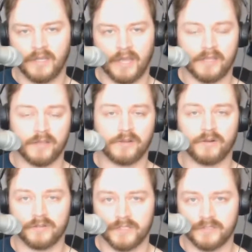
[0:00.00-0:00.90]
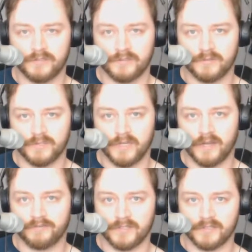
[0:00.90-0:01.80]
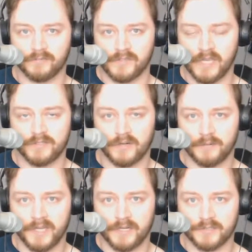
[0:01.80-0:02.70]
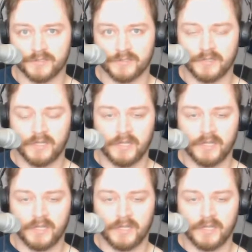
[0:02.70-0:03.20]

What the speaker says: I got called into the office of the HR manager,